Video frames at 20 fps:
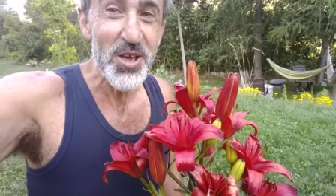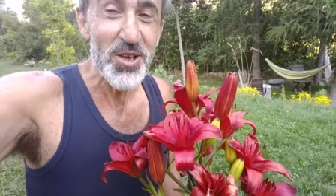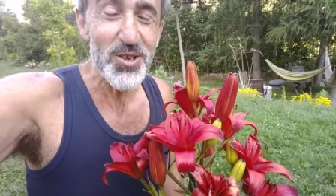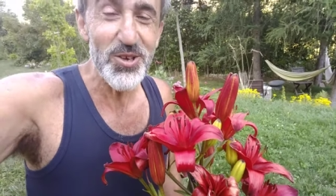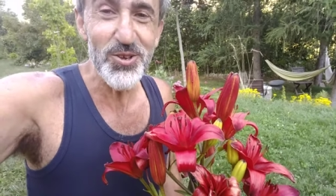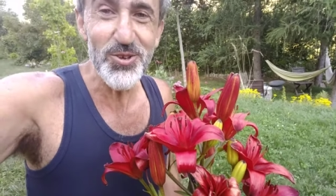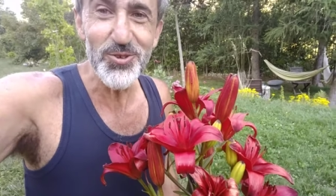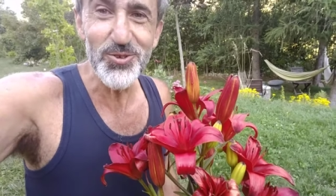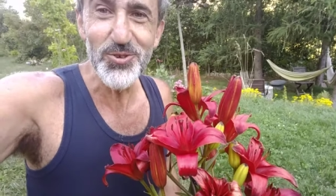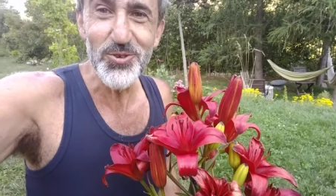
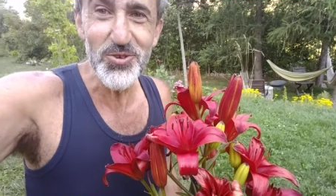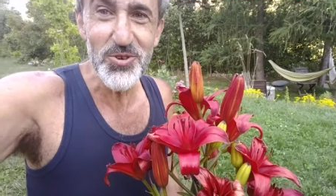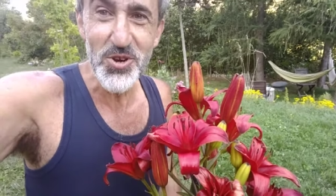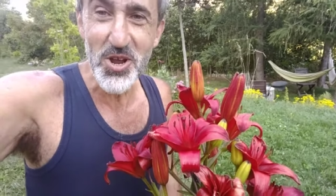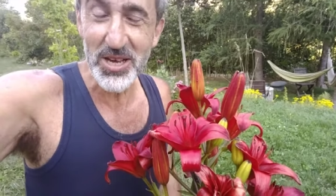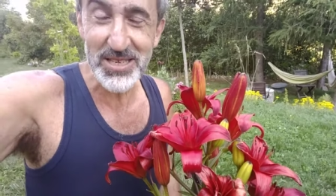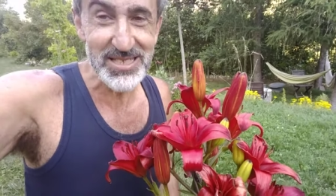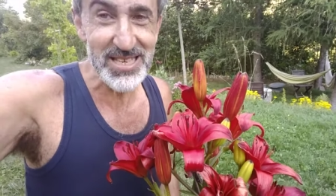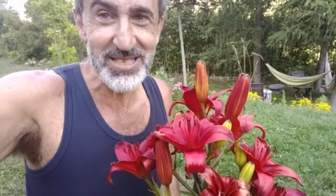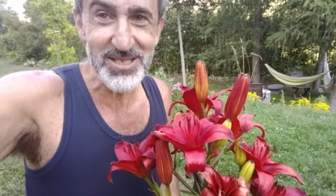you do
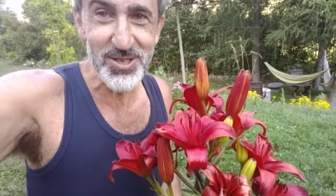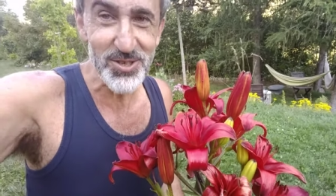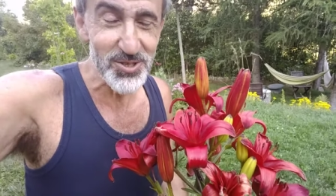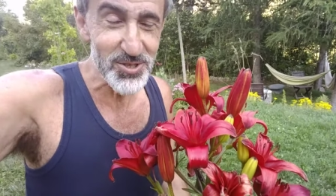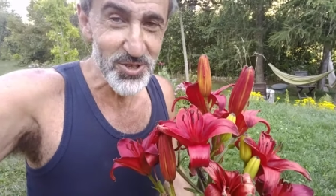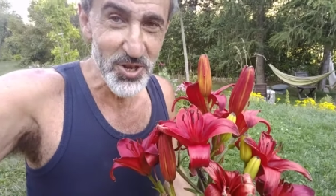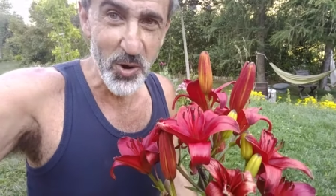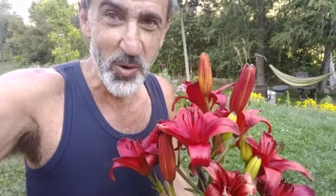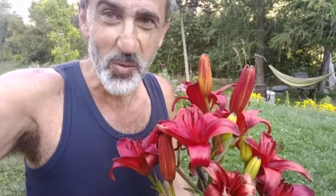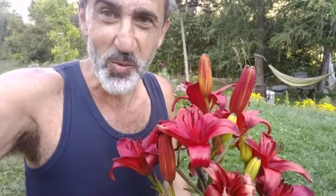not since you
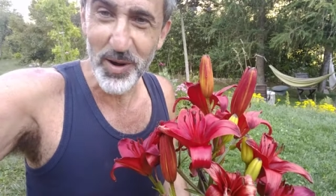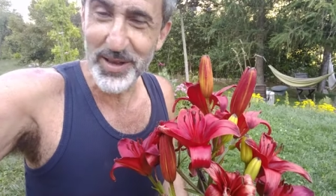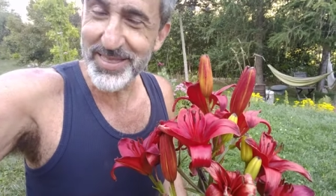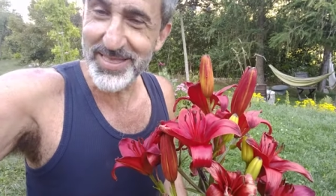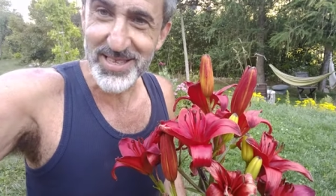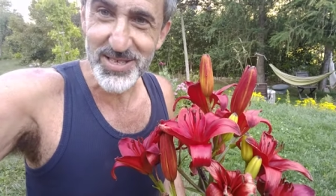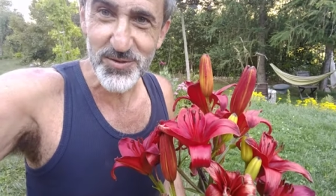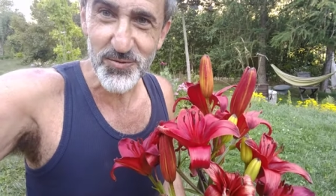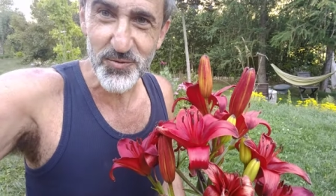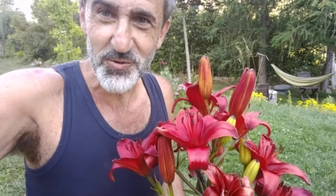don't
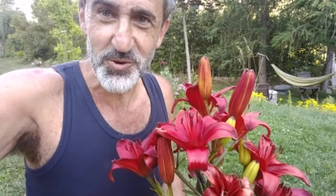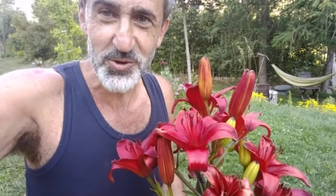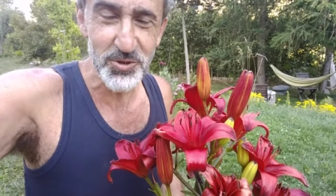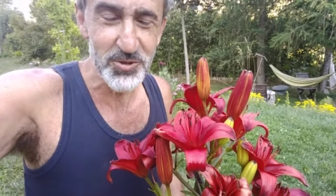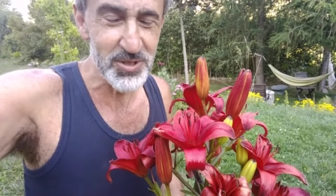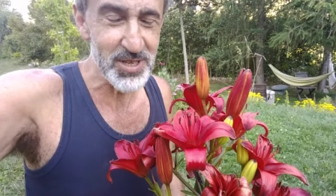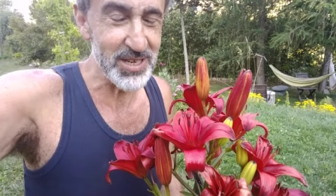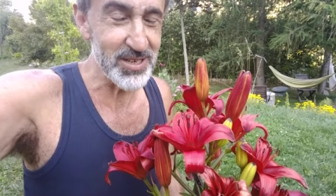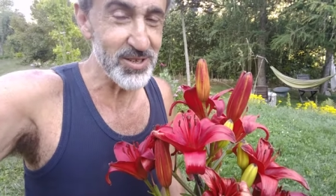want this fruit